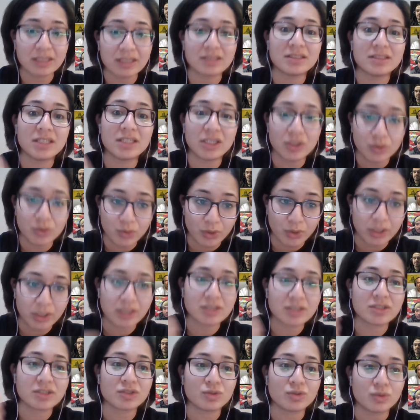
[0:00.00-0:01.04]
continue going
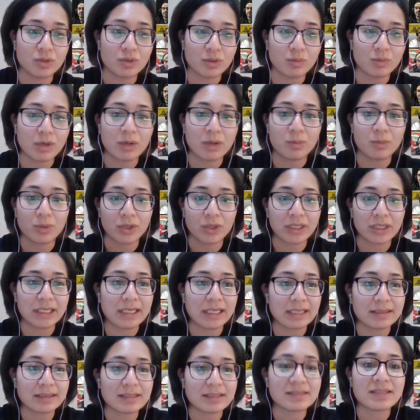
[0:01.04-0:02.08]
to school while
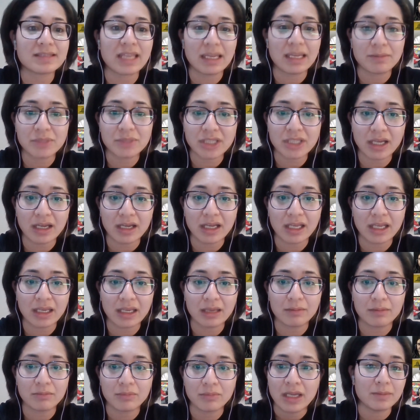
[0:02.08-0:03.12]
working at the same
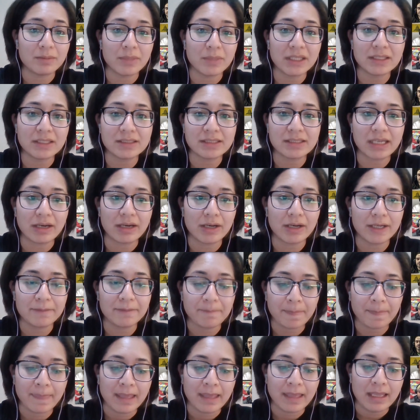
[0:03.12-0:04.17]
time in the
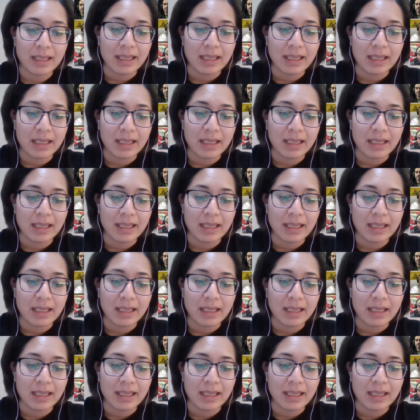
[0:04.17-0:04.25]
military.